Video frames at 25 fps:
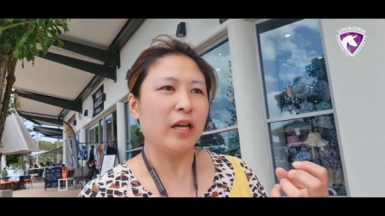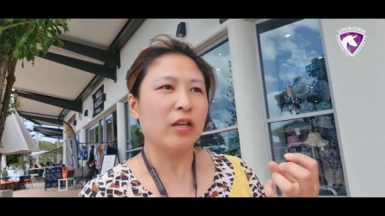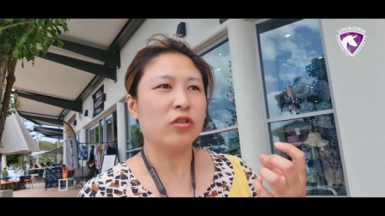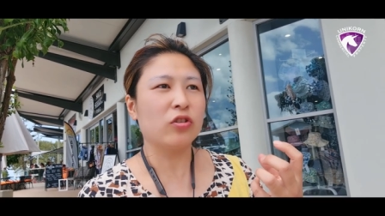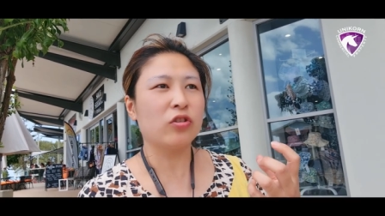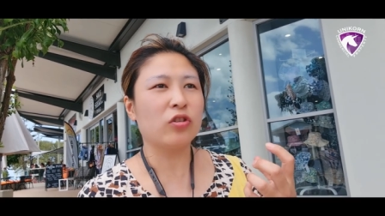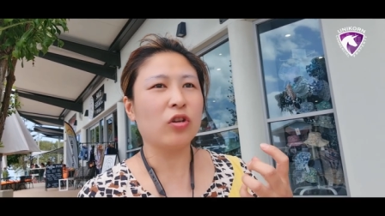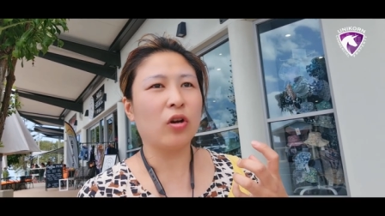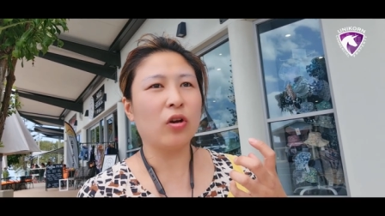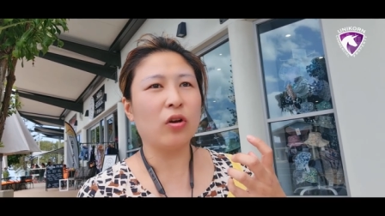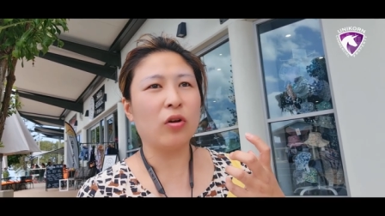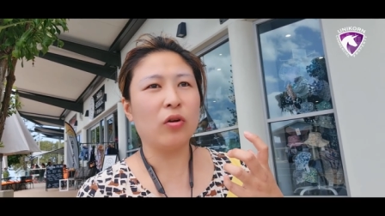
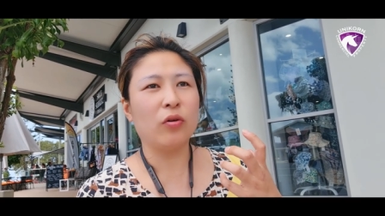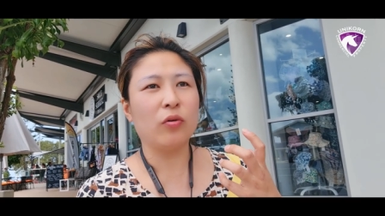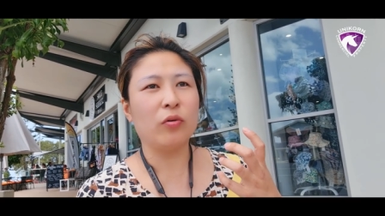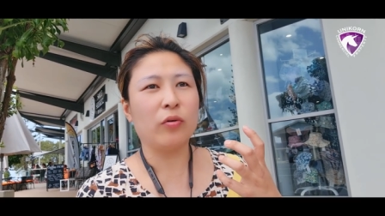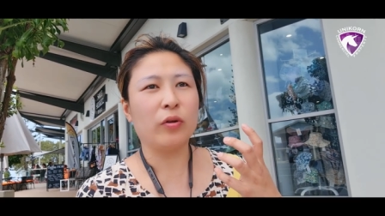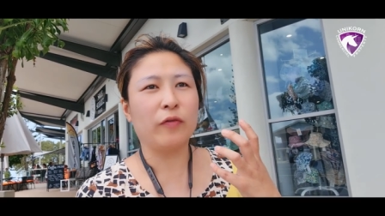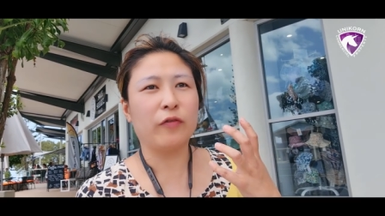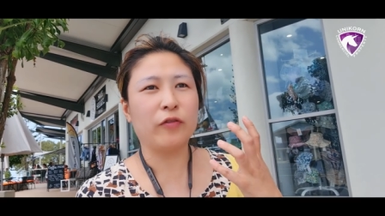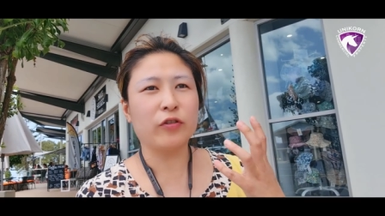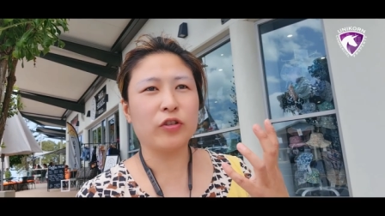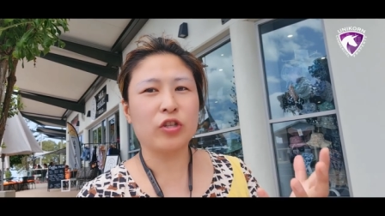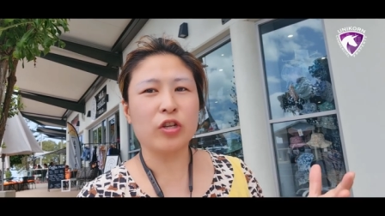So
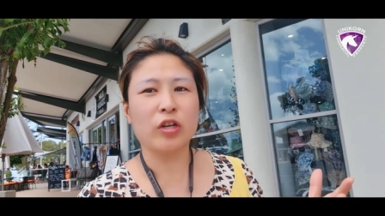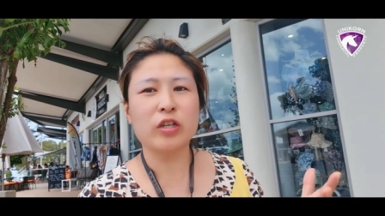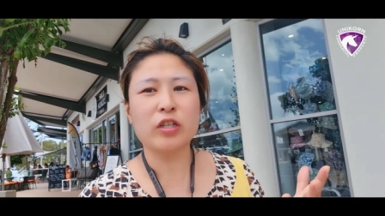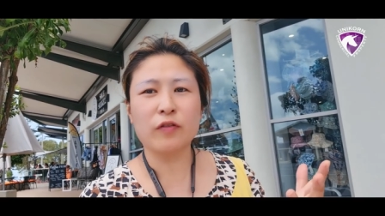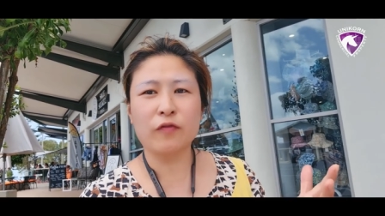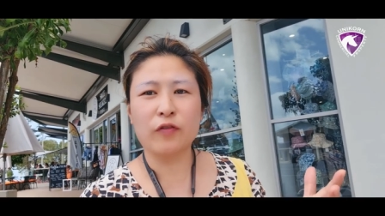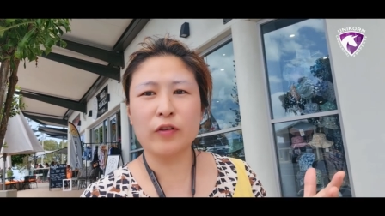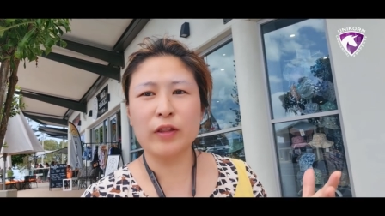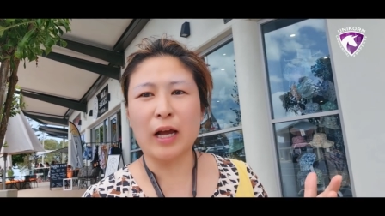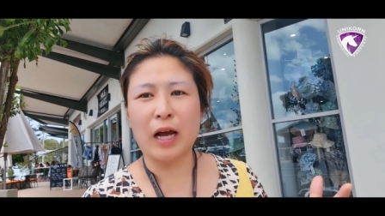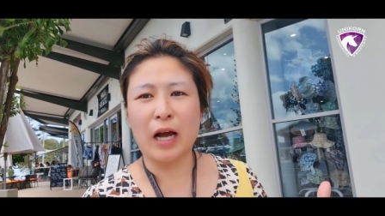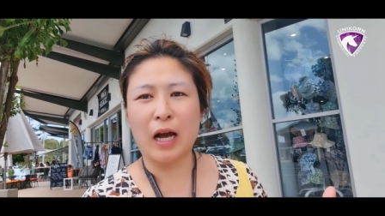if you're
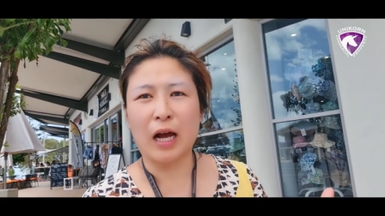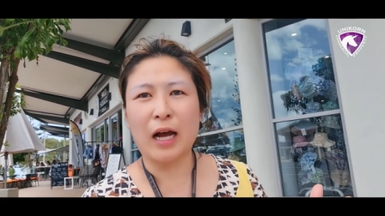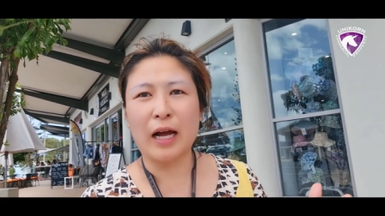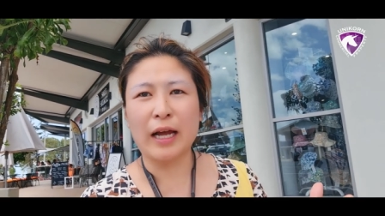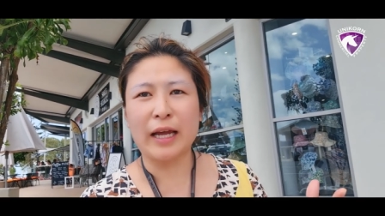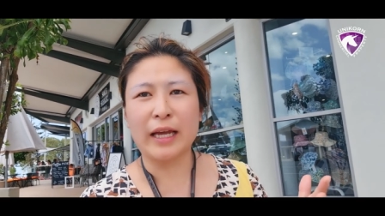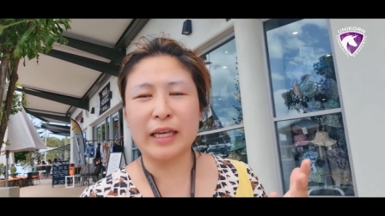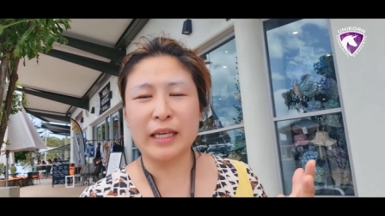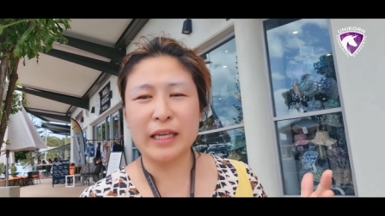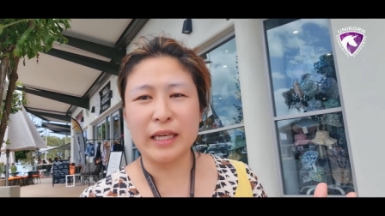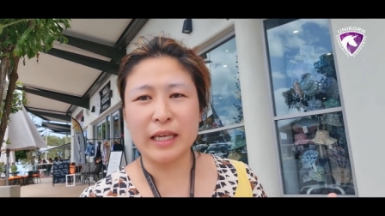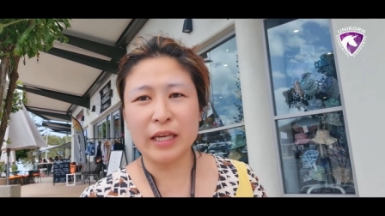searching for the
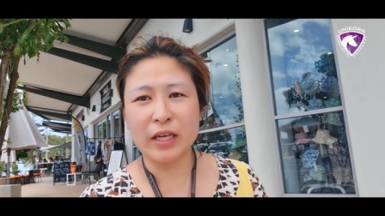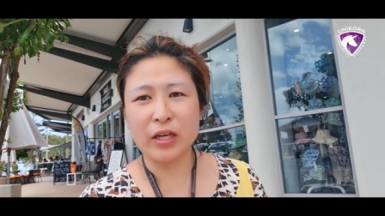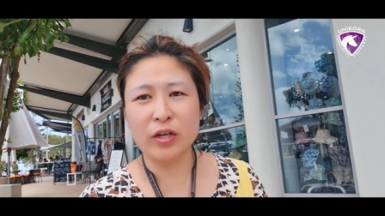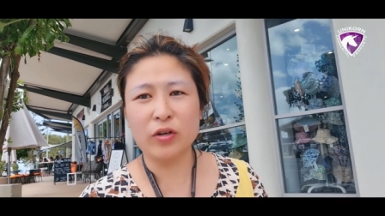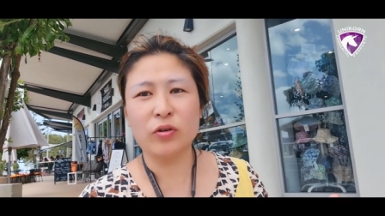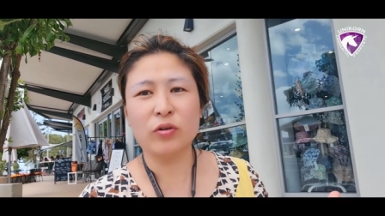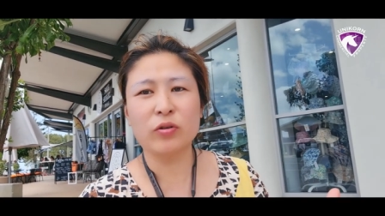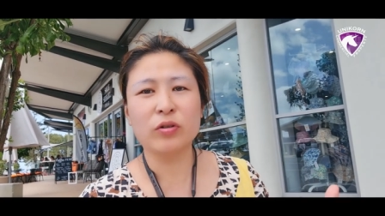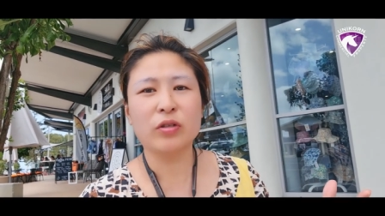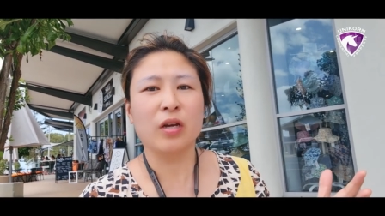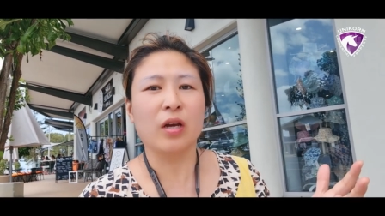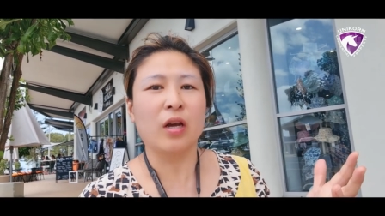higher
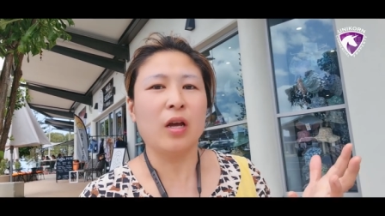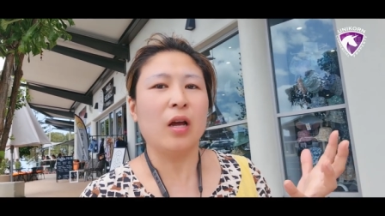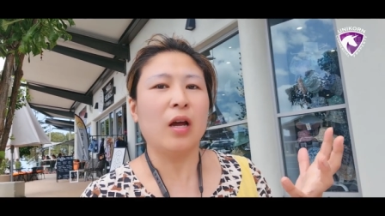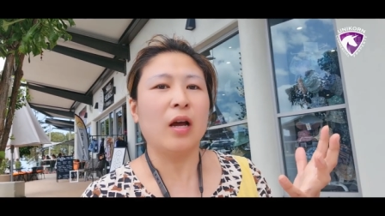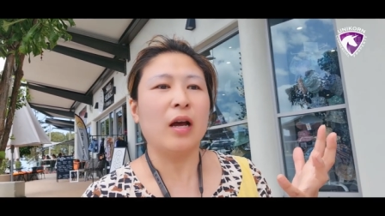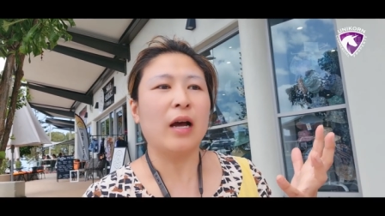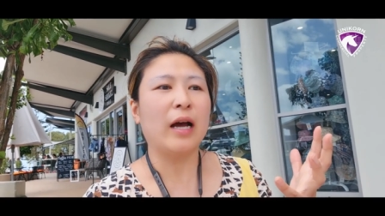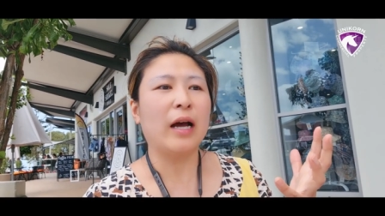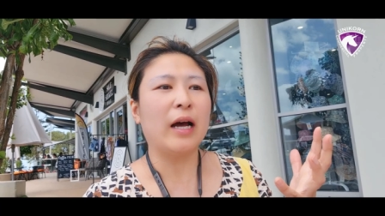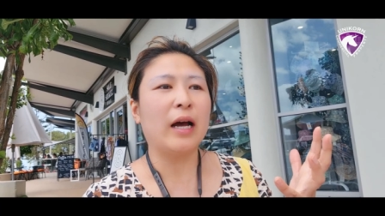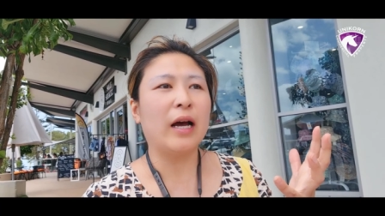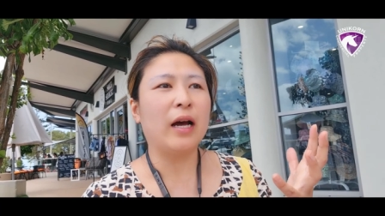yield,
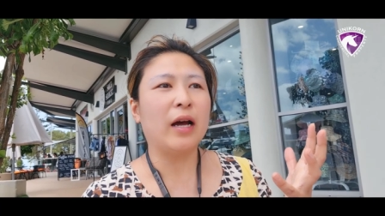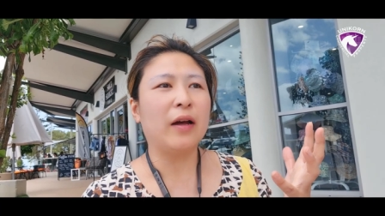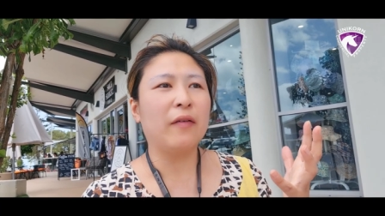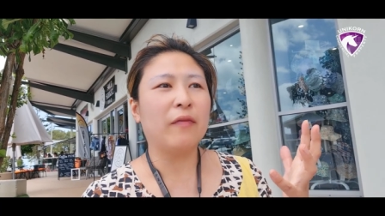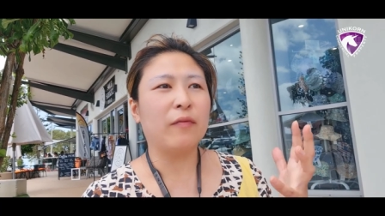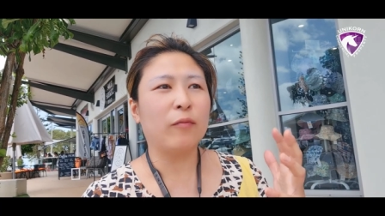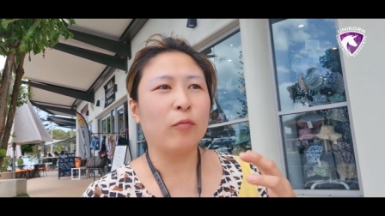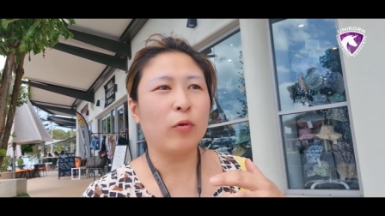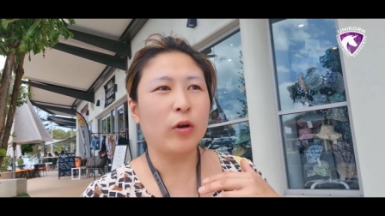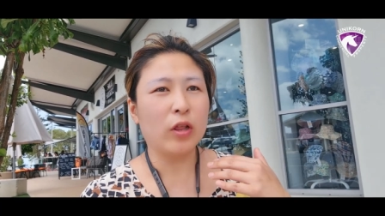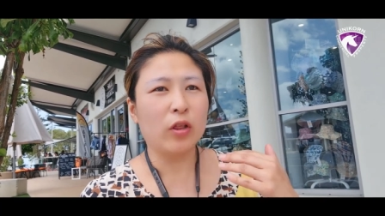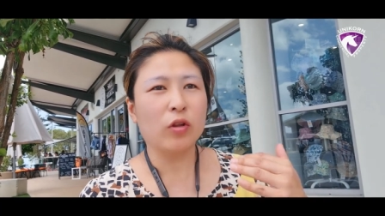uh,
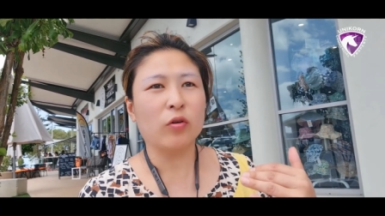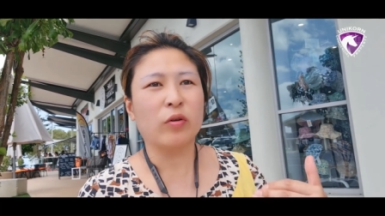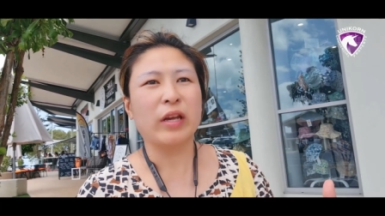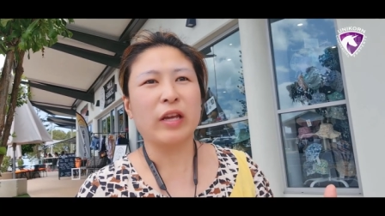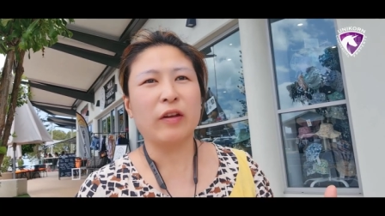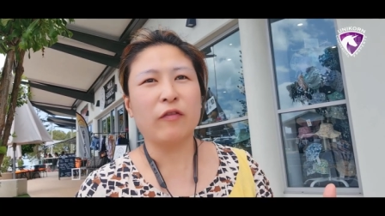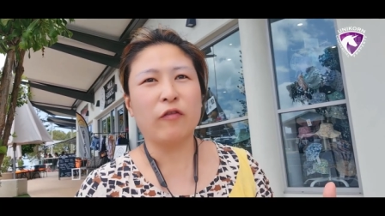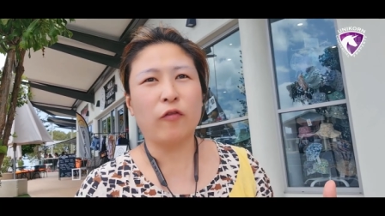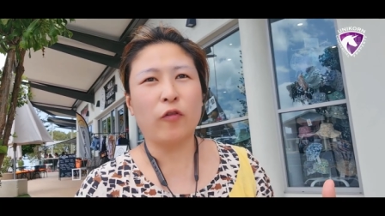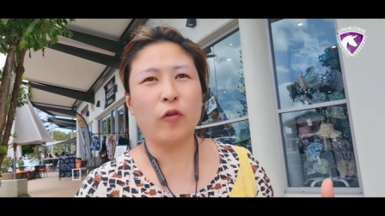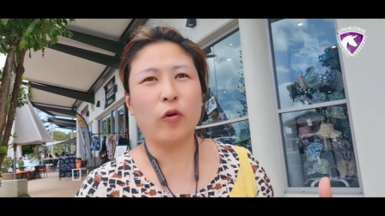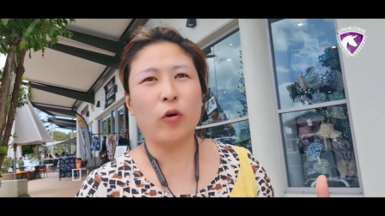we're
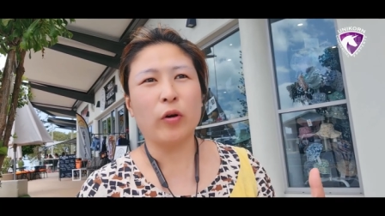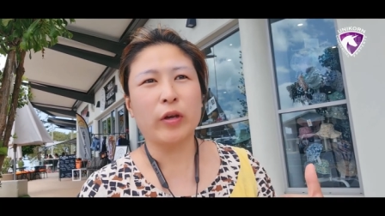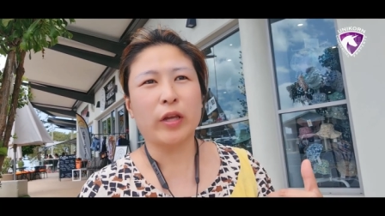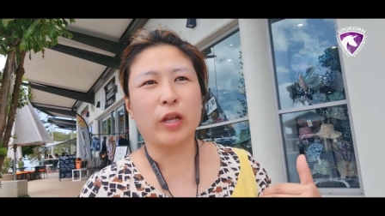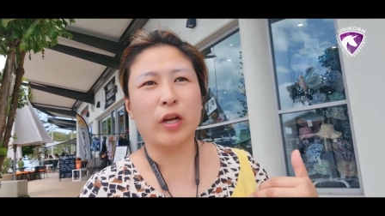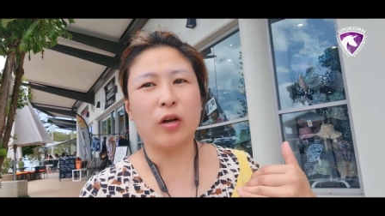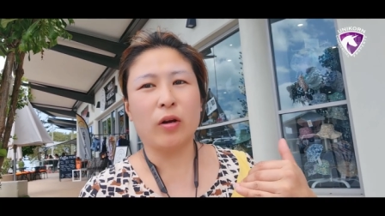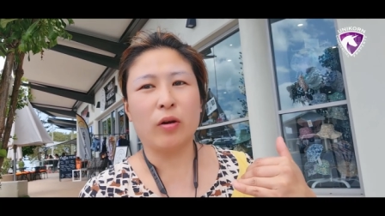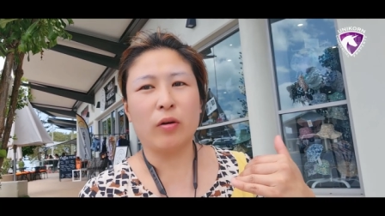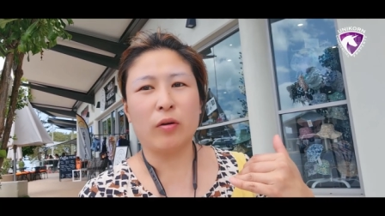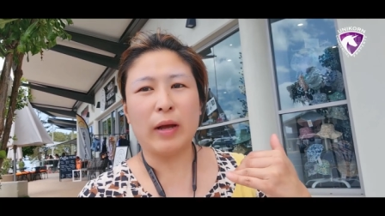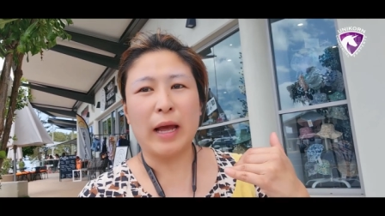looking for,
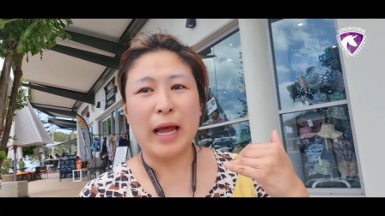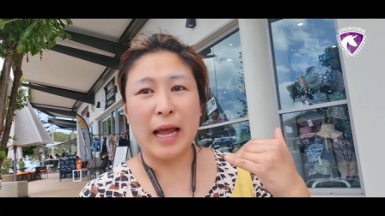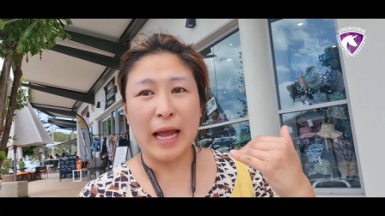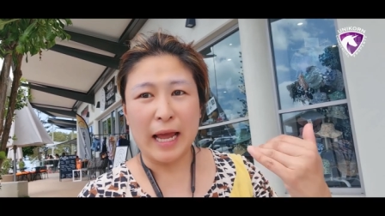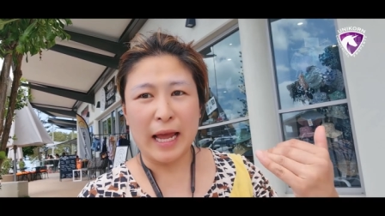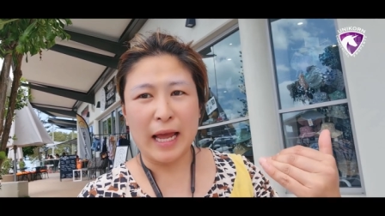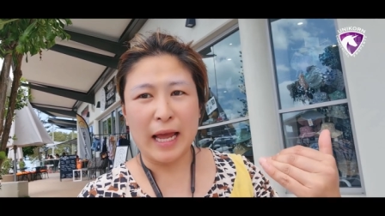you know,